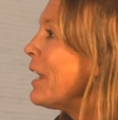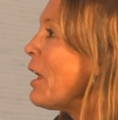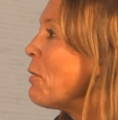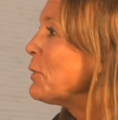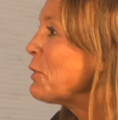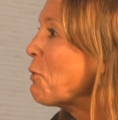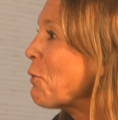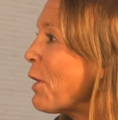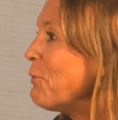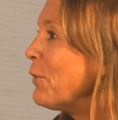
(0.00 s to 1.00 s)
it, and I'm so
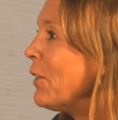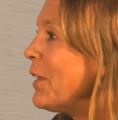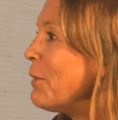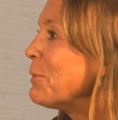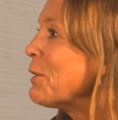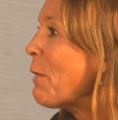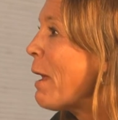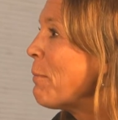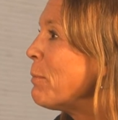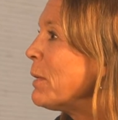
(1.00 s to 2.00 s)
grateful, and I'm so
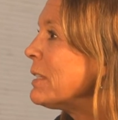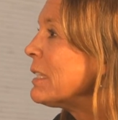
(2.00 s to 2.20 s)
happy